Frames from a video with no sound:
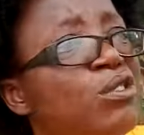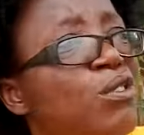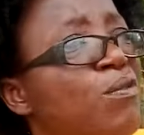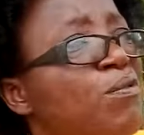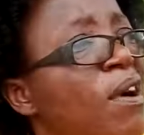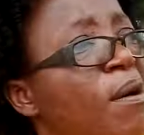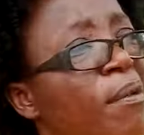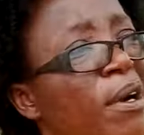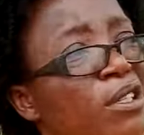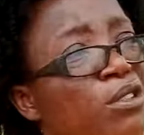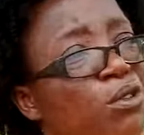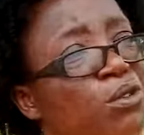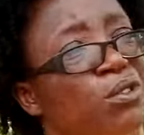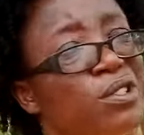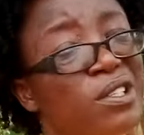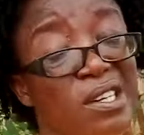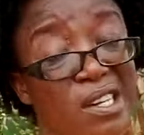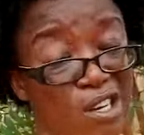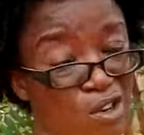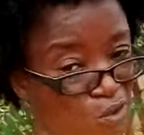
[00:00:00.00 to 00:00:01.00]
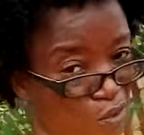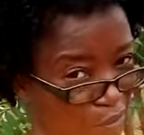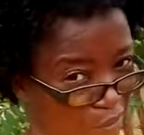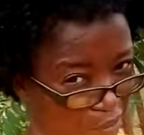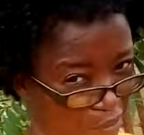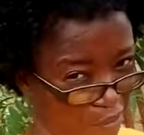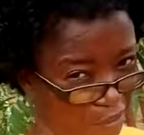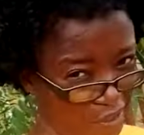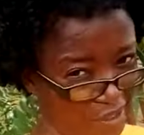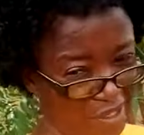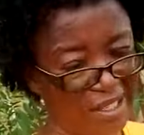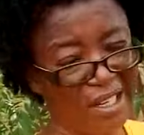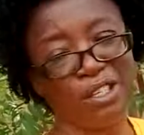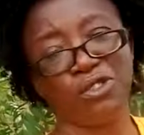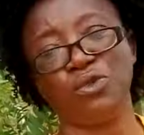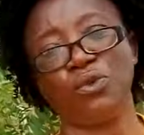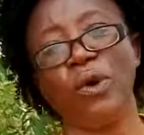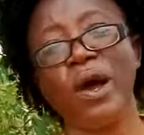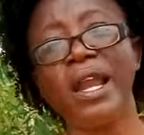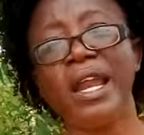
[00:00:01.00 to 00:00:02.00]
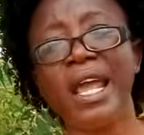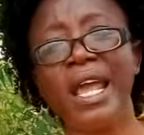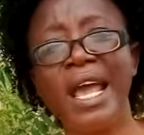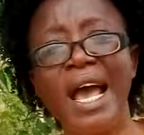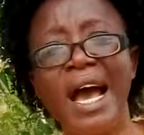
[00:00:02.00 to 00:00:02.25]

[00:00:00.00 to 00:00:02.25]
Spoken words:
so farmers don't really look for it. That's one.